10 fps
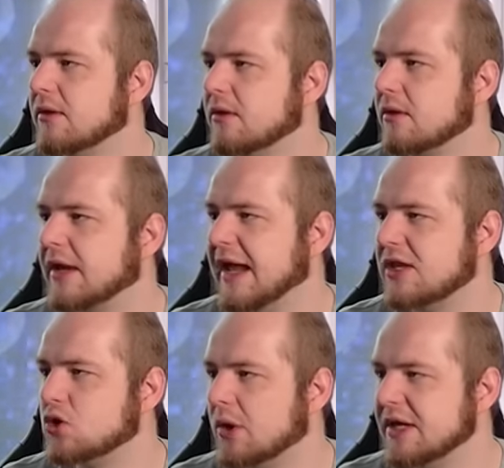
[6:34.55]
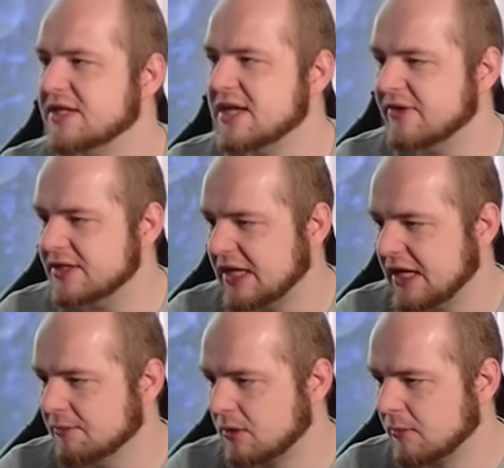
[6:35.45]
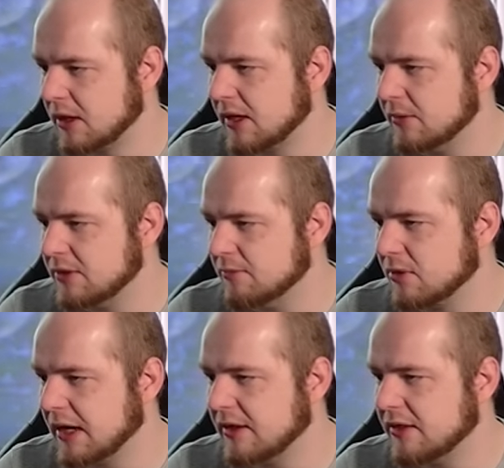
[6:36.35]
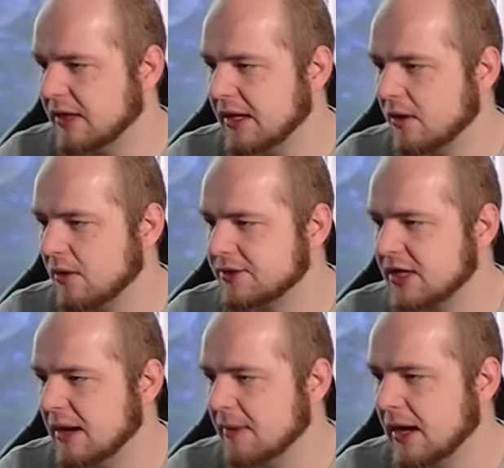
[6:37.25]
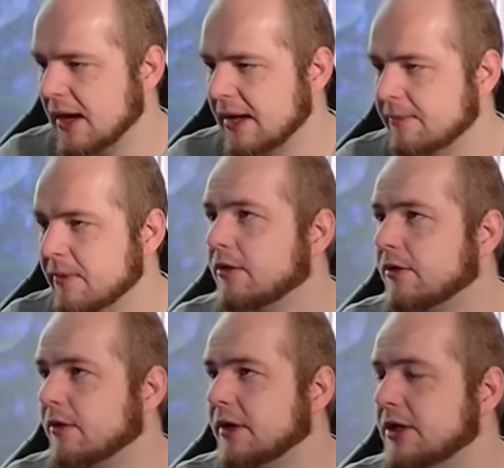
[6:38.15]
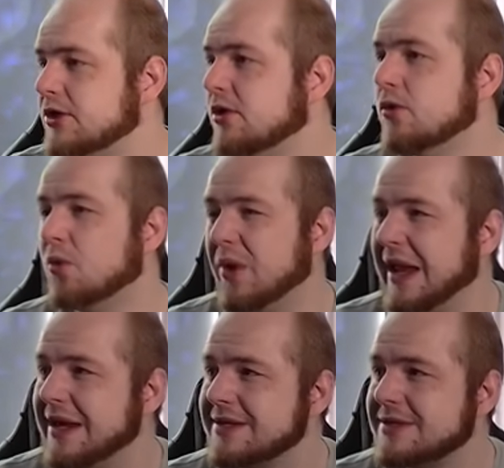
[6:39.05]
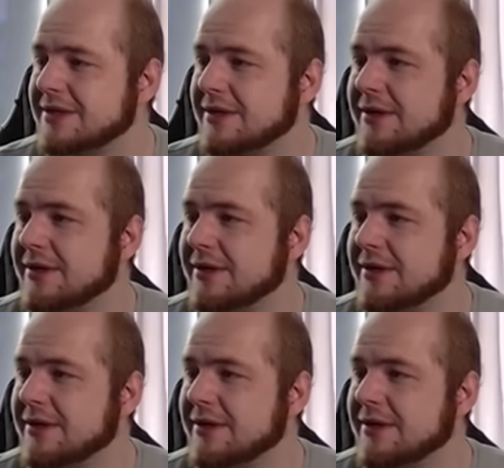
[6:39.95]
Looking at 2017 bull market when you break the all time high, 32 weeks.